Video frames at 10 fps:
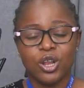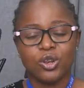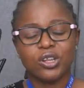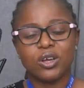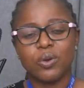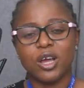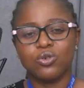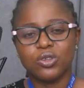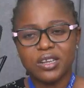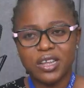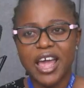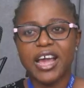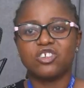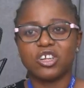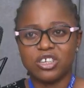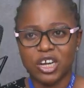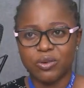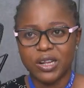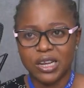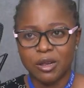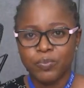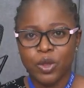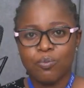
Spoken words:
not that we are using the eggshell directly,